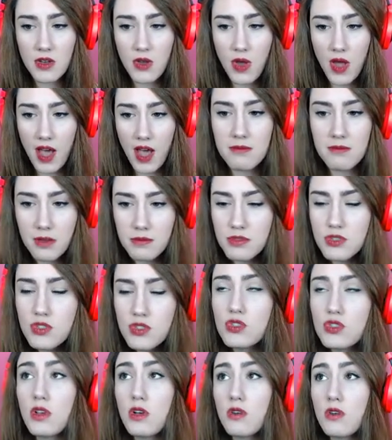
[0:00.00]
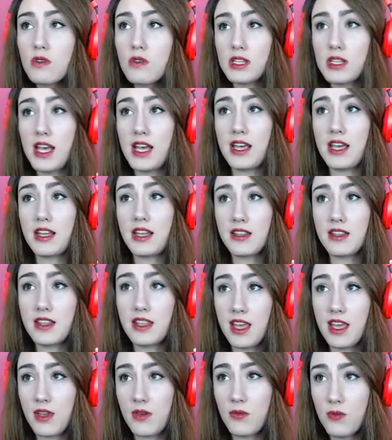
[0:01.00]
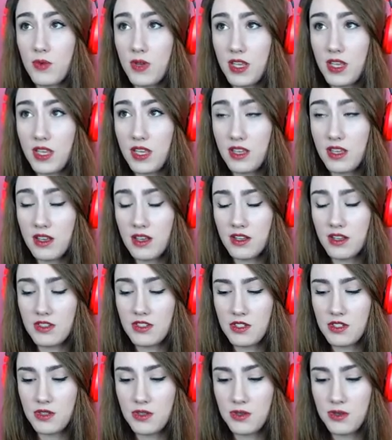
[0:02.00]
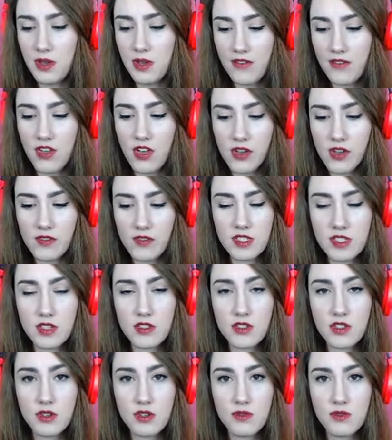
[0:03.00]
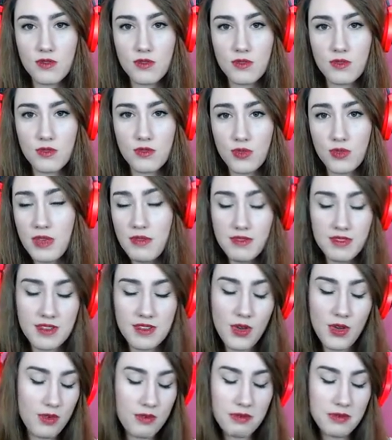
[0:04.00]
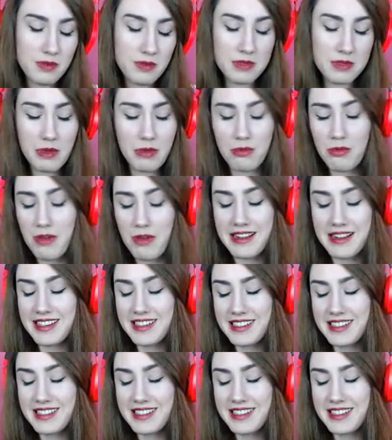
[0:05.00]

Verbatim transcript: I'm so glad that we got to have a conversation, even though it was with Ruck,